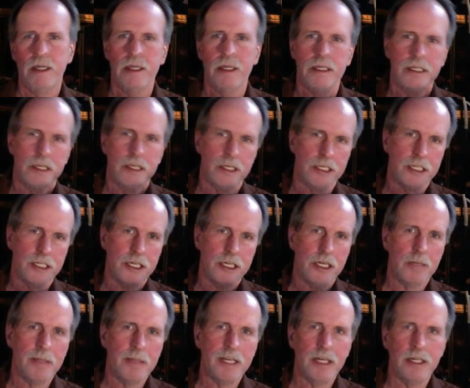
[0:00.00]
So this
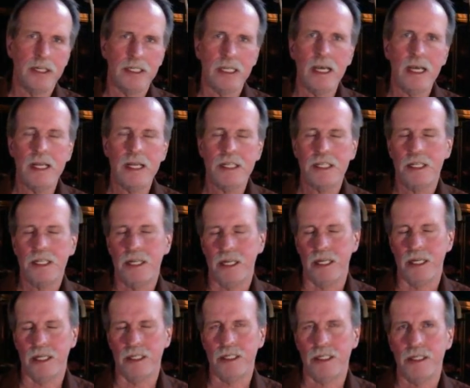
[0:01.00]
gentleman
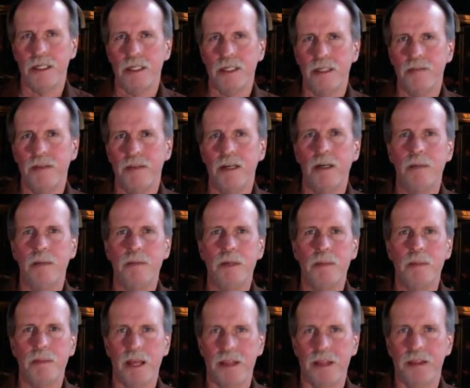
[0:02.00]
Eratosthenes developed a
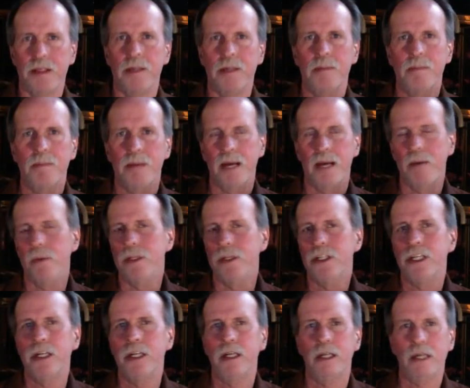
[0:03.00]
method by which
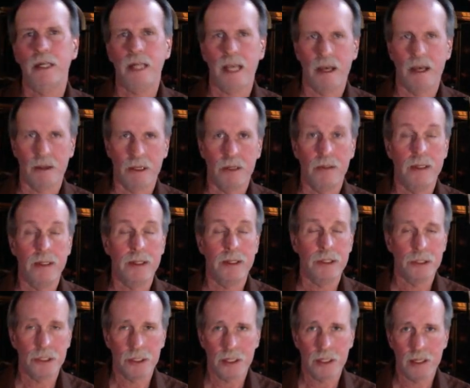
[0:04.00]
he could calculate the
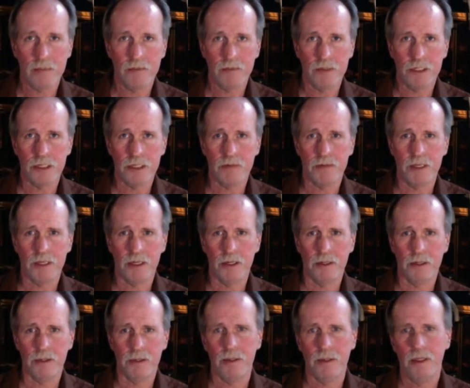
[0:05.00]
circumference of the
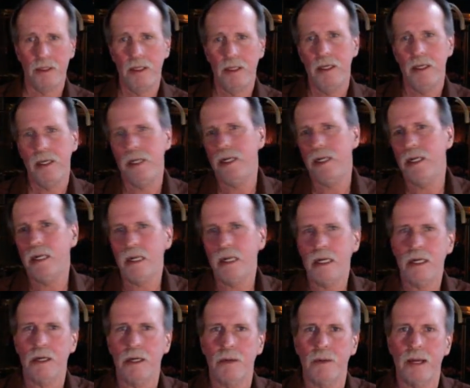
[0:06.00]
earth. And he did
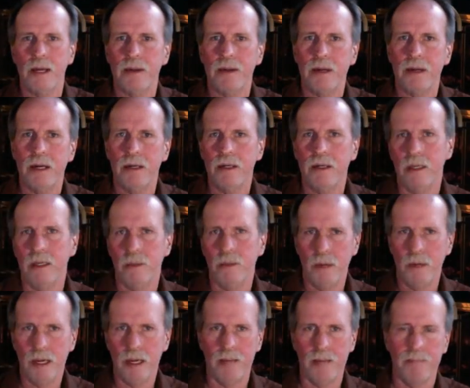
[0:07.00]
it in a rather elegant
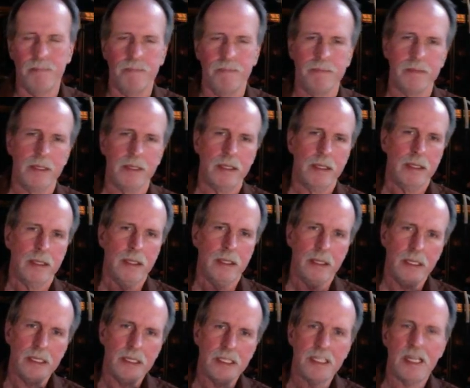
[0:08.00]
way.
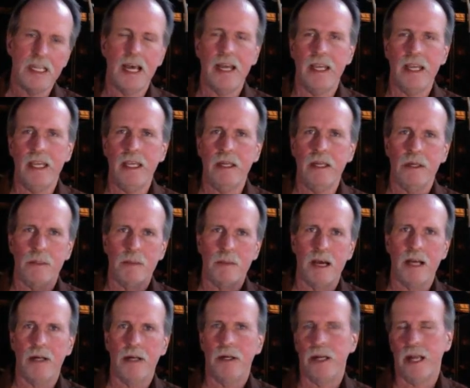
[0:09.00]
In Syene or
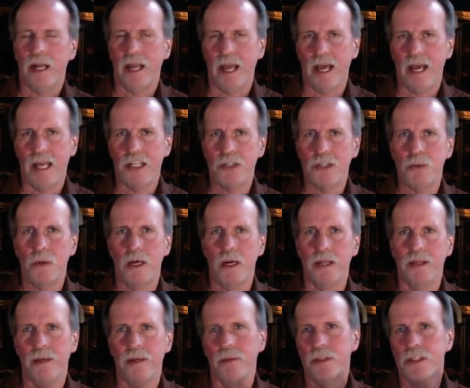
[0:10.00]
modern day Aswan,
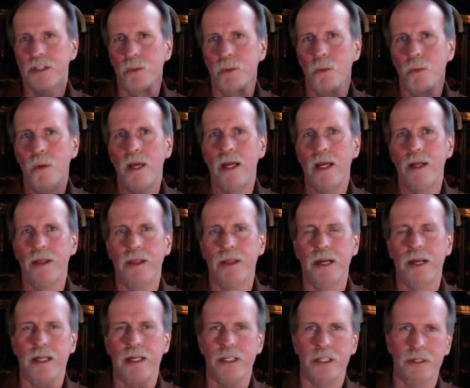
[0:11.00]
there was a well that
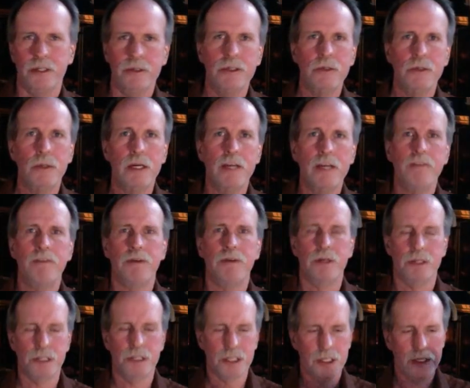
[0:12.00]
on June
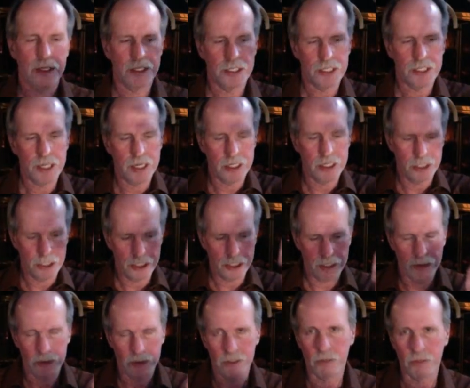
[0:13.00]
21st, the sun
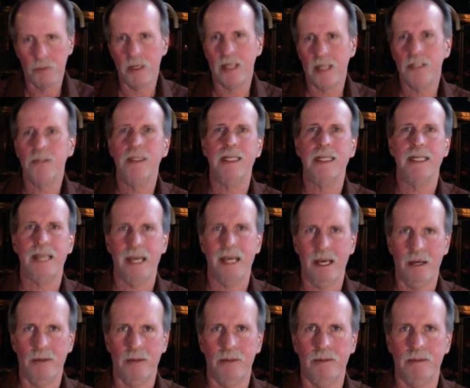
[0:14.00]
shone directly
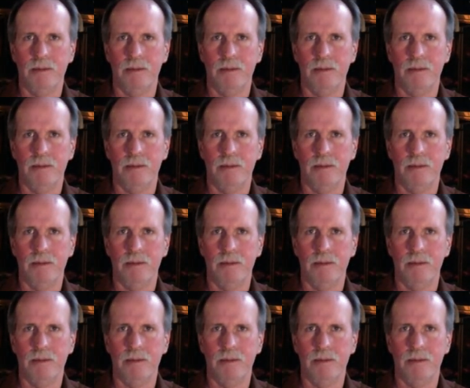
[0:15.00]
down